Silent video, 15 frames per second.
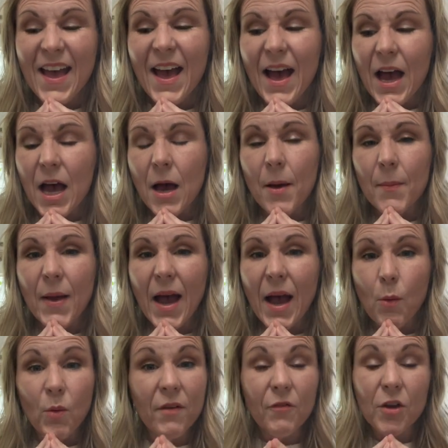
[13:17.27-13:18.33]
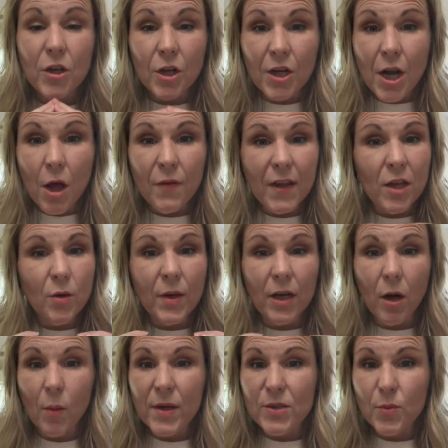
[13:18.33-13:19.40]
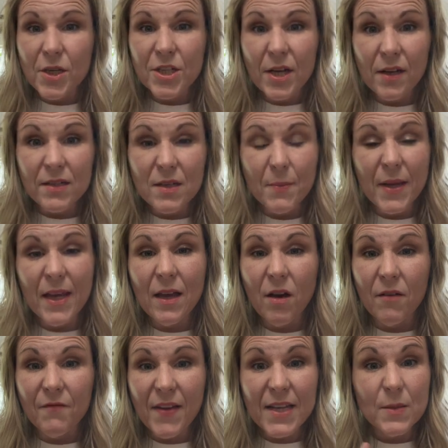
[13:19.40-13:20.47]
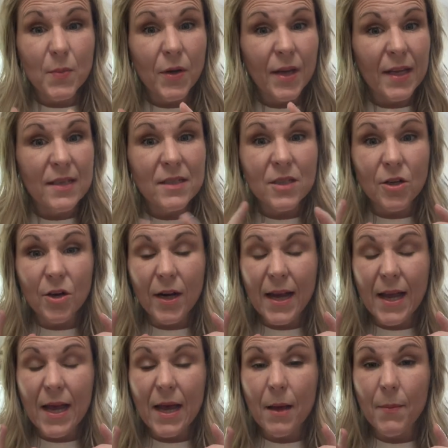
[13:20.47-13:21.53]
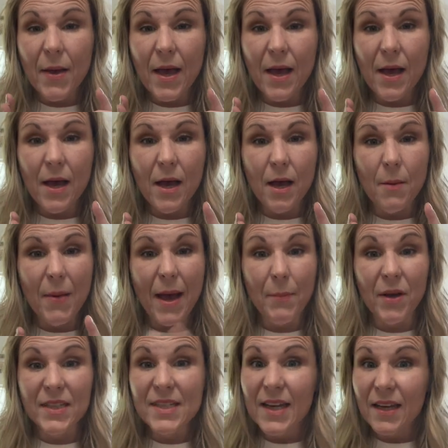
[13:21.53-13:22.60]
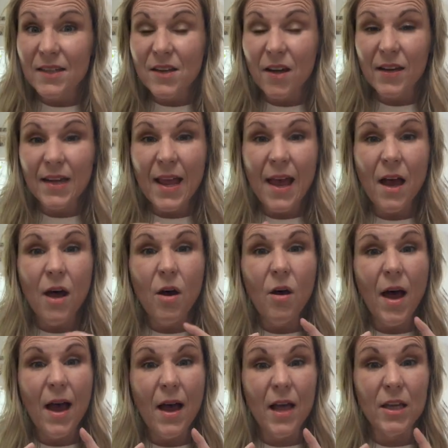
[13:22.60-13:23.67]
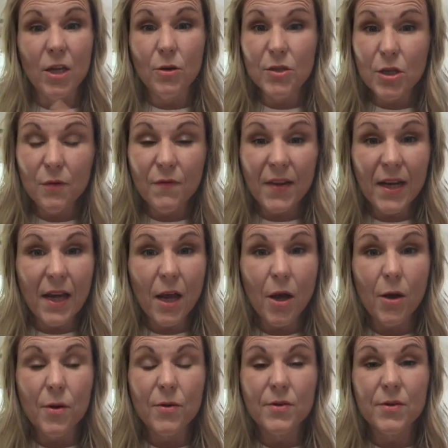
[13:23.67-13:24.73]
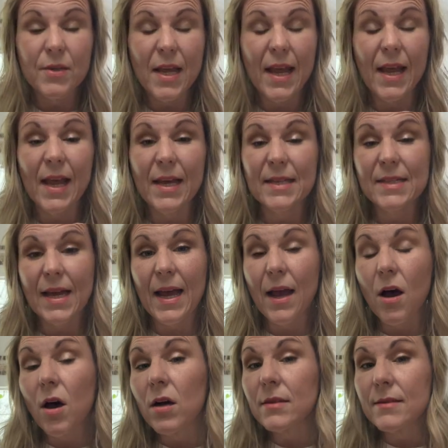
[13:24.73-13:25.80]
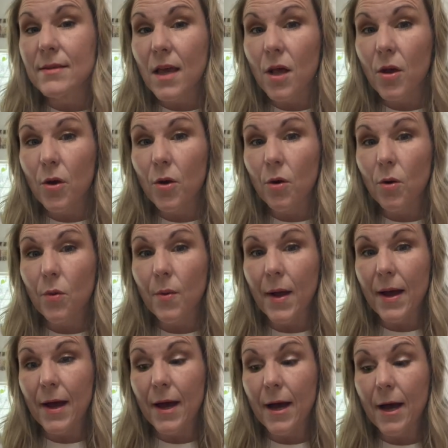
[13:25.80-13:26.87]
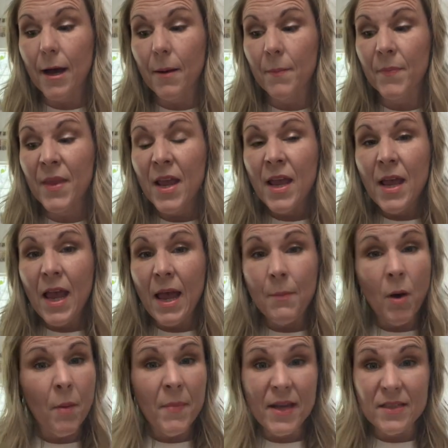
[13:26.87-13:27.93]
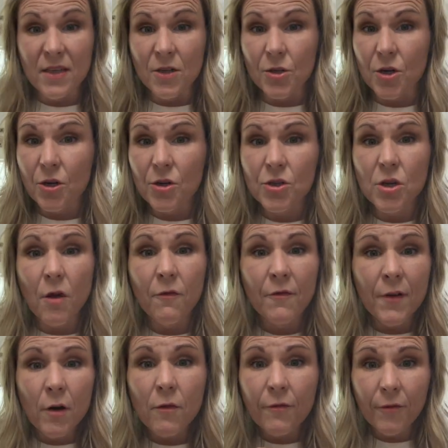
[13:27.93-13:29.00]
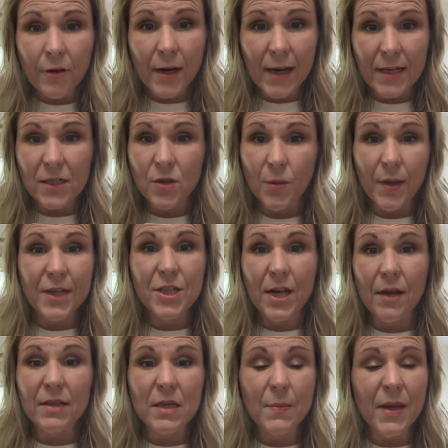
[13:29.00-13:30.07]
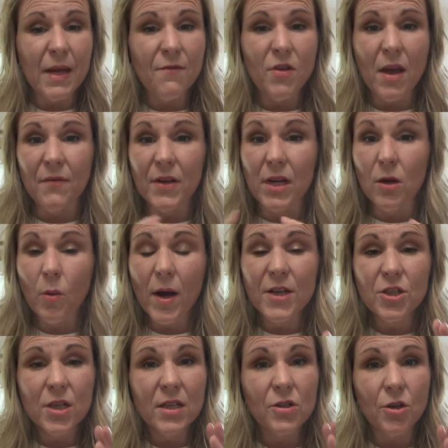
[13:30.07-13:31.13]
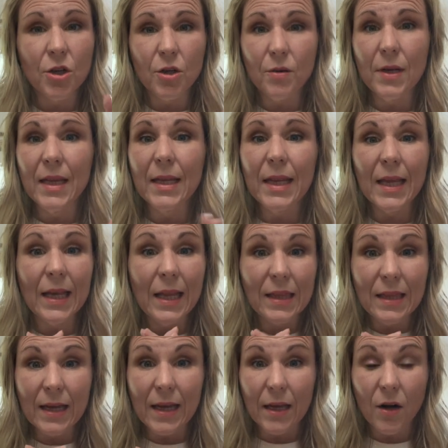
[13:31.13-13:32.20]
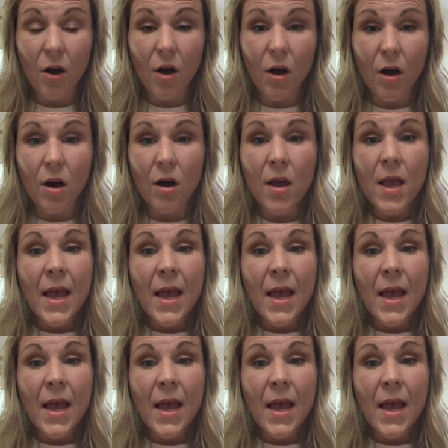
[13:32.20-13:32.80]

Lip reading: I want for you to know that you can always reach out to me on Facebook, Instagram. I'm on TikTok now, YouTube videos, and I also am on Messenger. So feel free to reach out to me if you have any questions or you need anything at all.